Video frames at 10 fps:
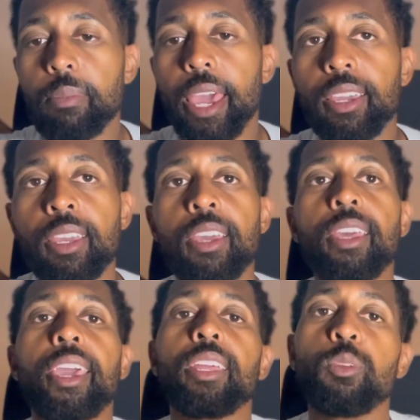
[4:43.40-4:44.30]
back
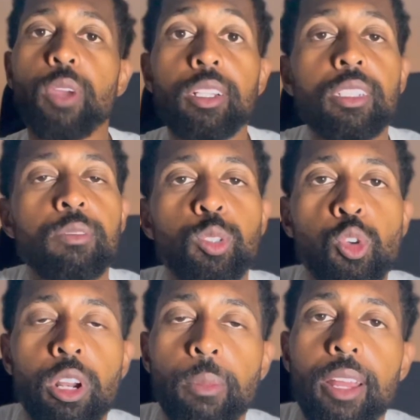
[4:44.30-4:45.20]
in a relatively
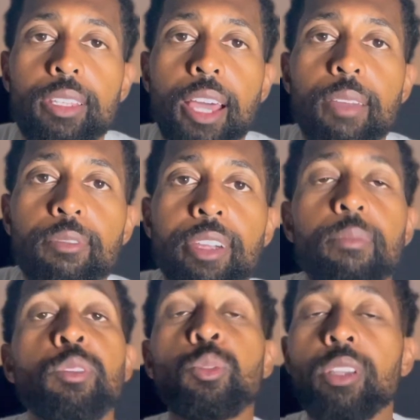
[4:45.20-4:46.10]
short amount of time
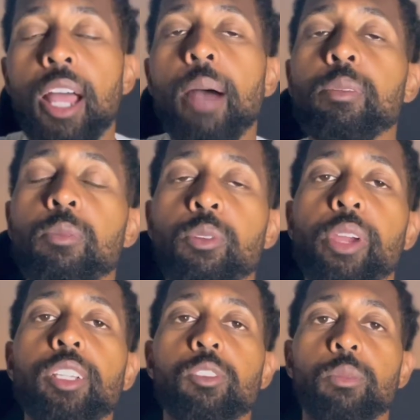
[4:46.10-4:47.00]
frame through an optimal
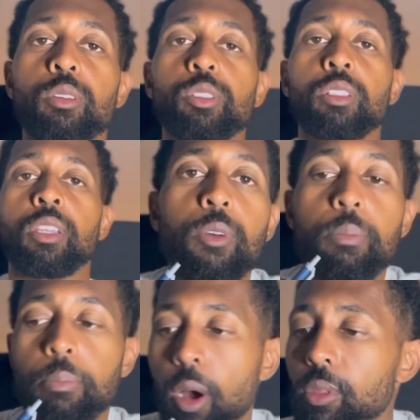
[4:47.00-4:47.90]
range of motion.
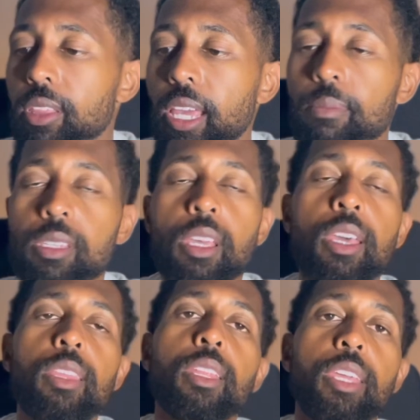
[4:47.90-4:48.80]
With both limbs,
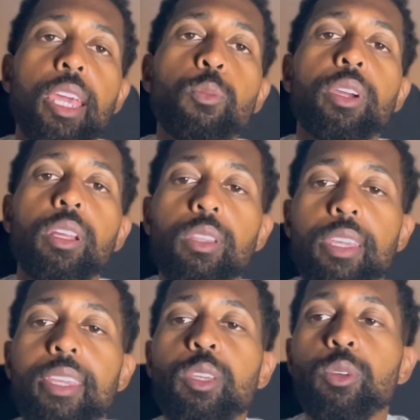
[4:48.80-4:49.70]
then again, we're going to look
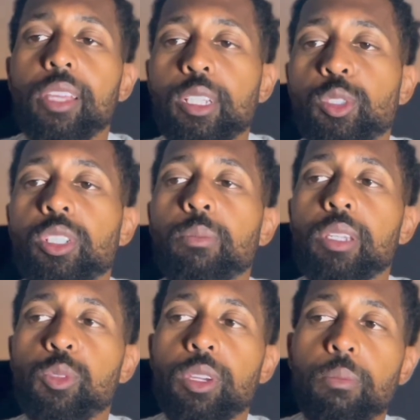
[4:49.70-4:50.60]
at the relationship
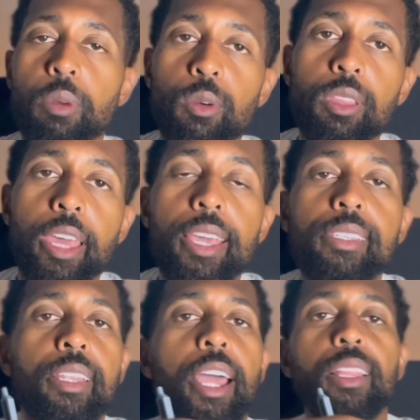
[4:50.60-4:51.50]
between both legs,
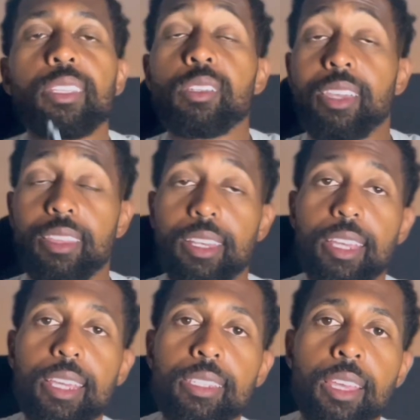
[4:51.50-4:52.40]
and I like to look at the
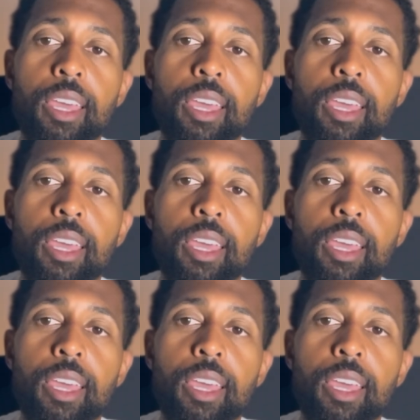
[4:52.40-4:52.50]
knees